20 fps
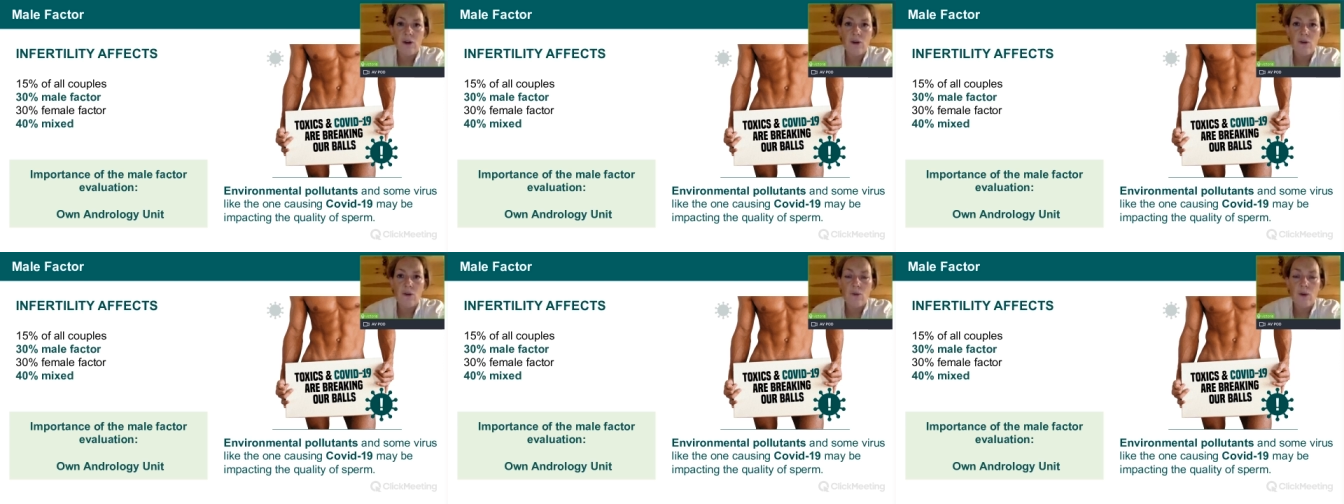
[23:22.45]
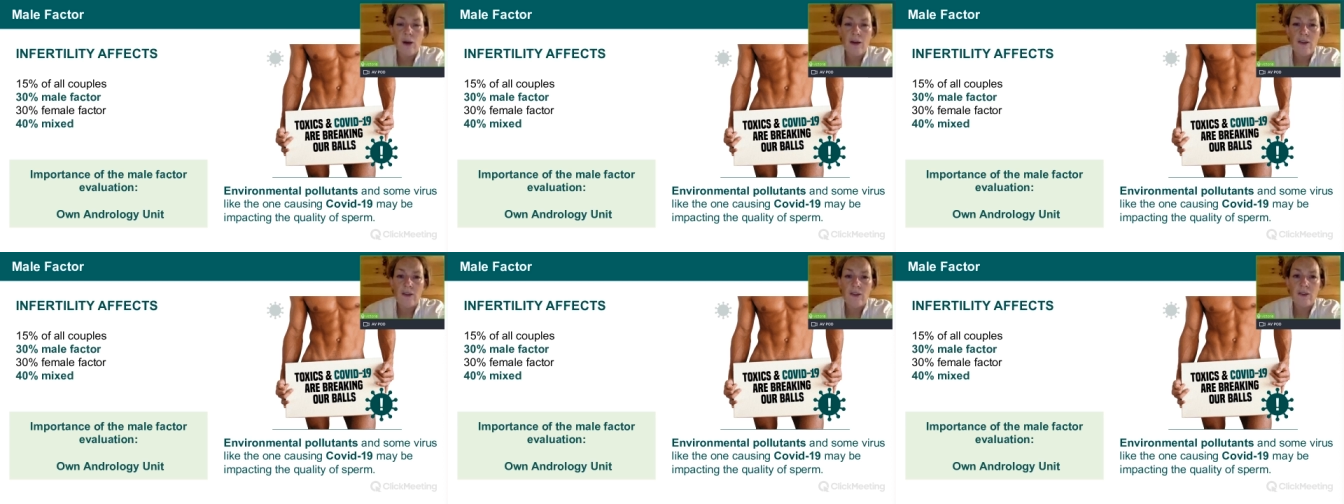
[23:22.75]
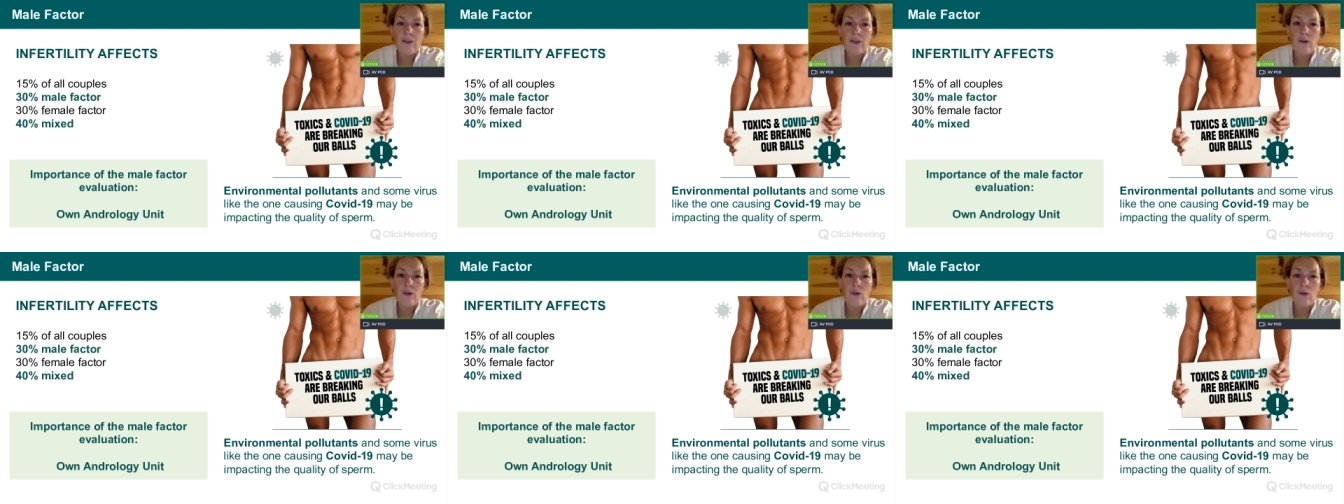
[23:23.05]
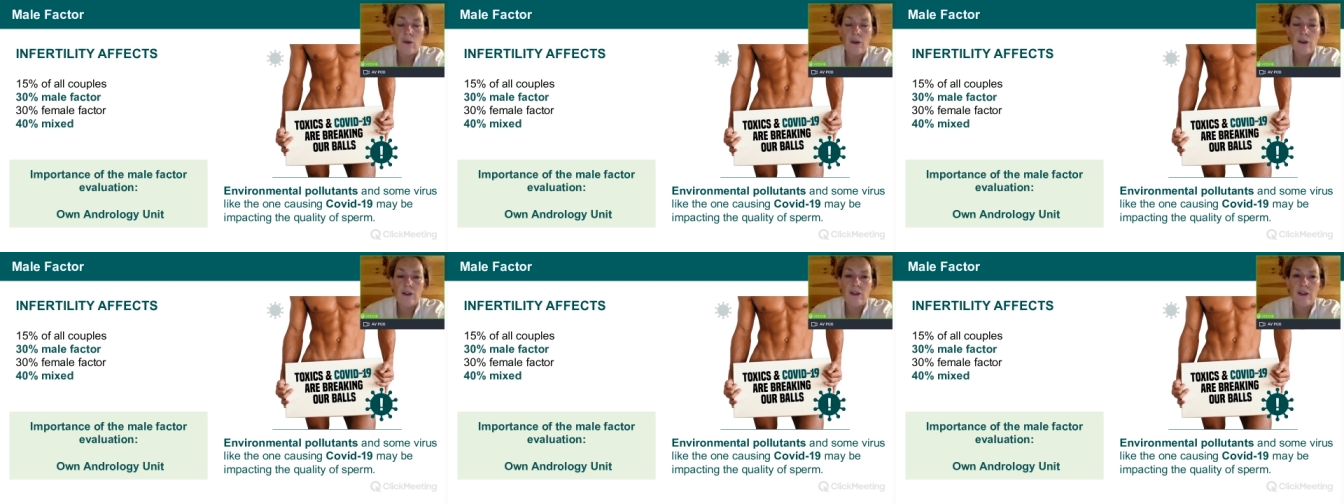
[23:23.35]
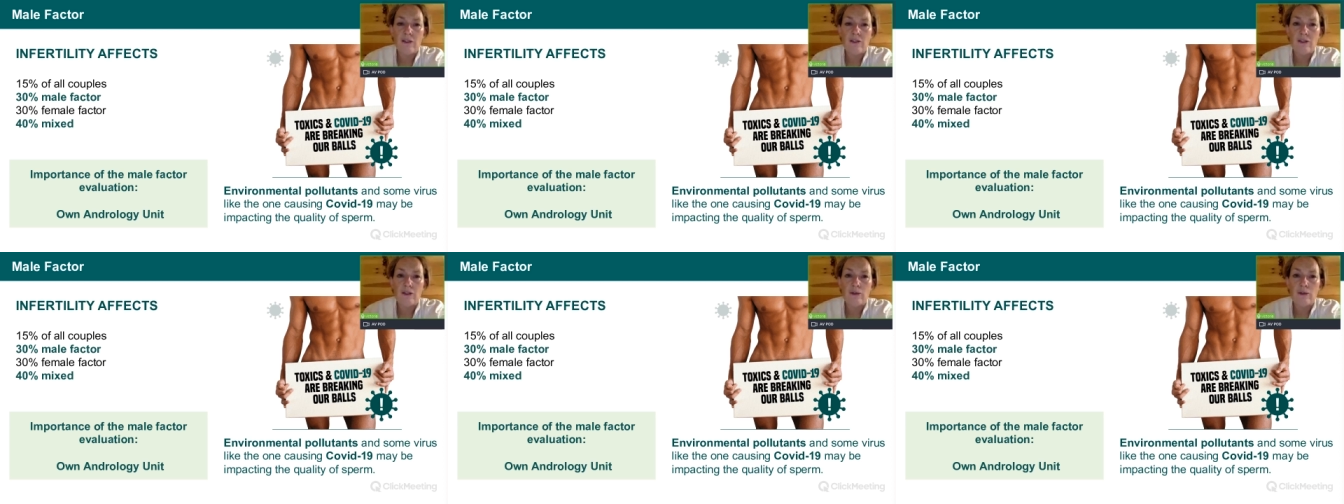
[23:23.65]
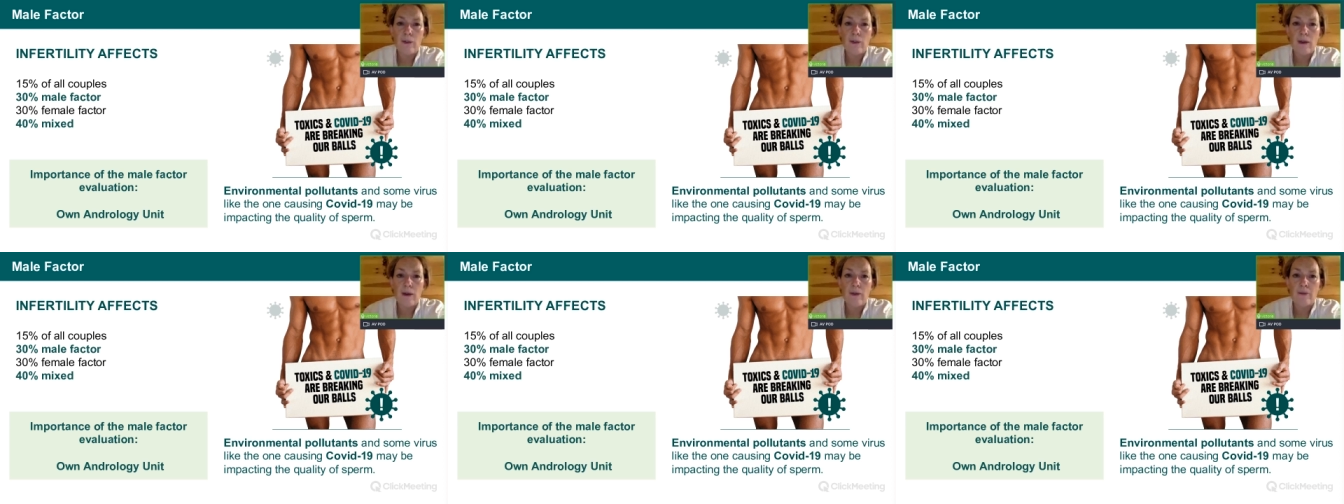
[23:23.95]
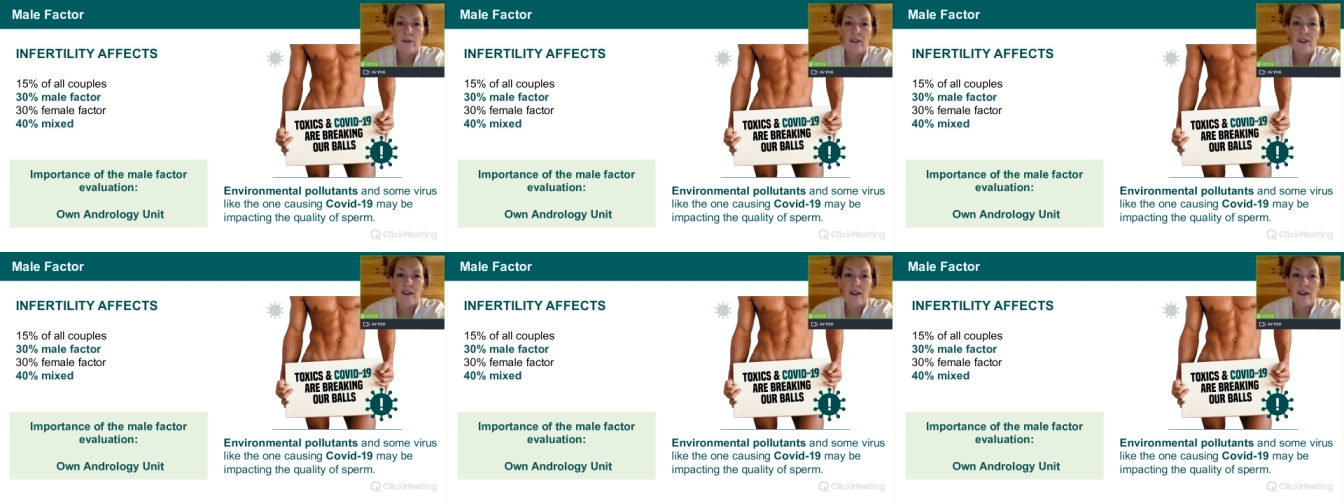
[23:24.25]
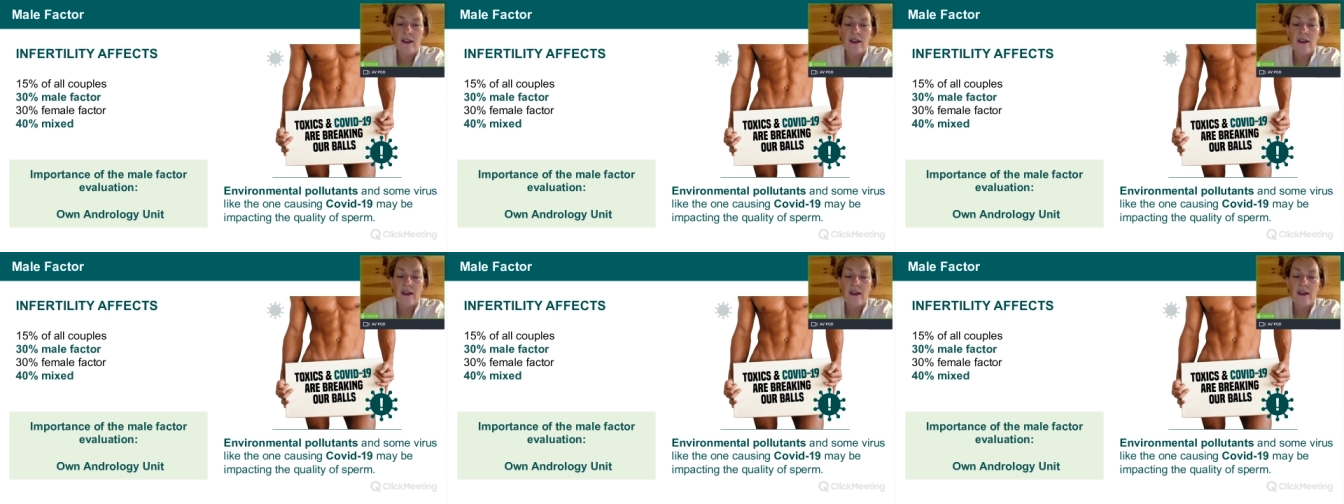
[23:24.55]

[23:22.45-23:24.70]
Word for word: whether the quality of sperm is